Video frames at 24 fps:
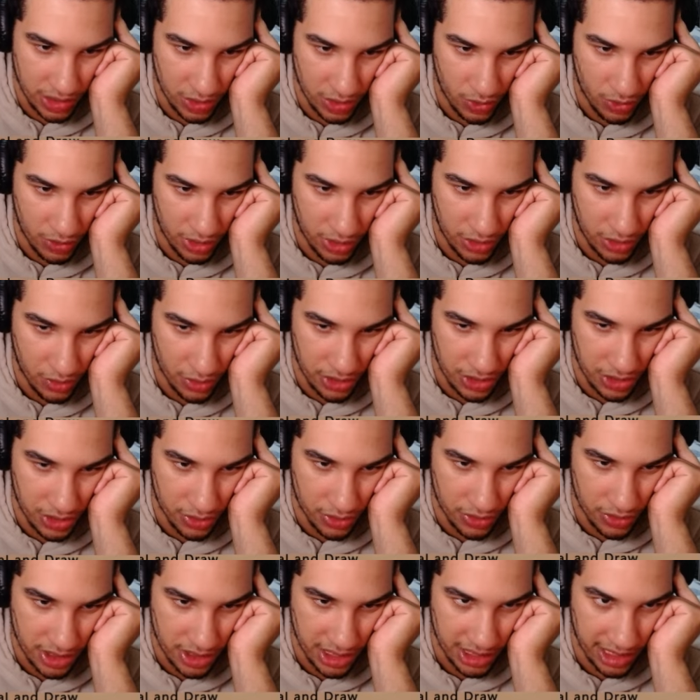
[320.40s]
to go on the Hody
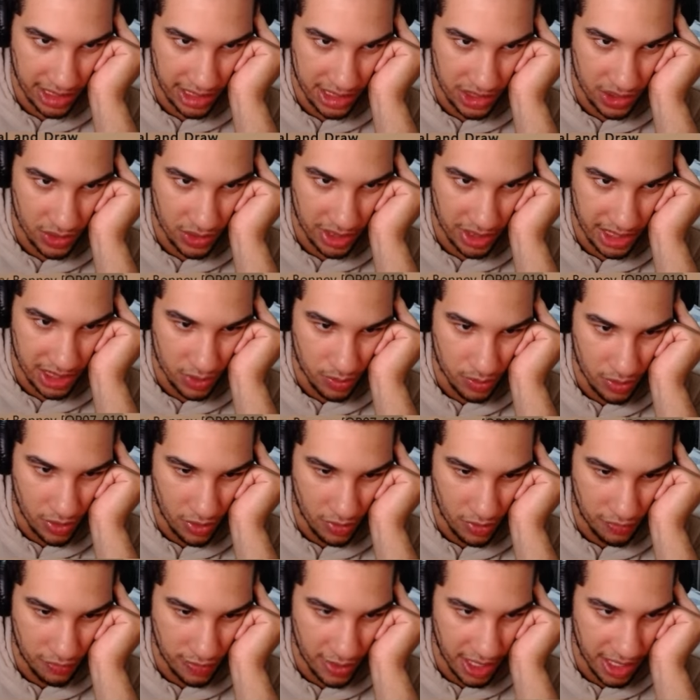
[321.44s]
Jones, I guess. So I guess we'll go
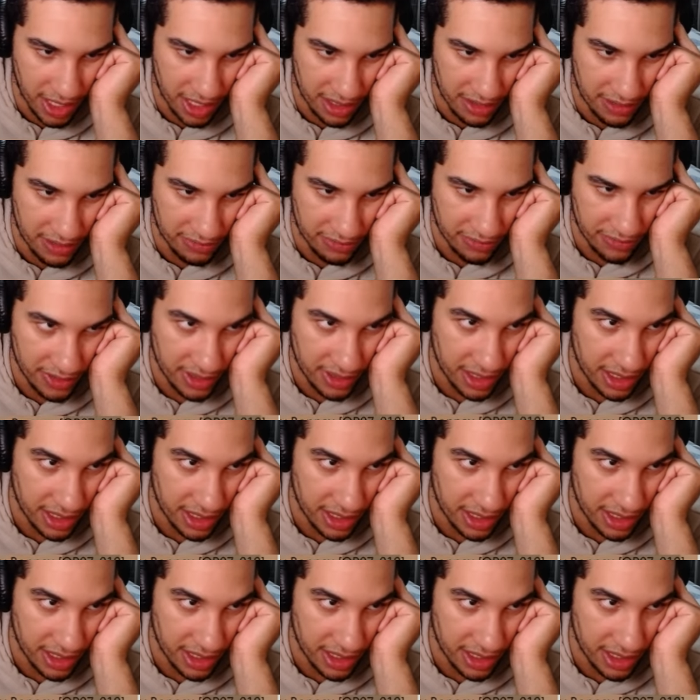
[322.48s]
5,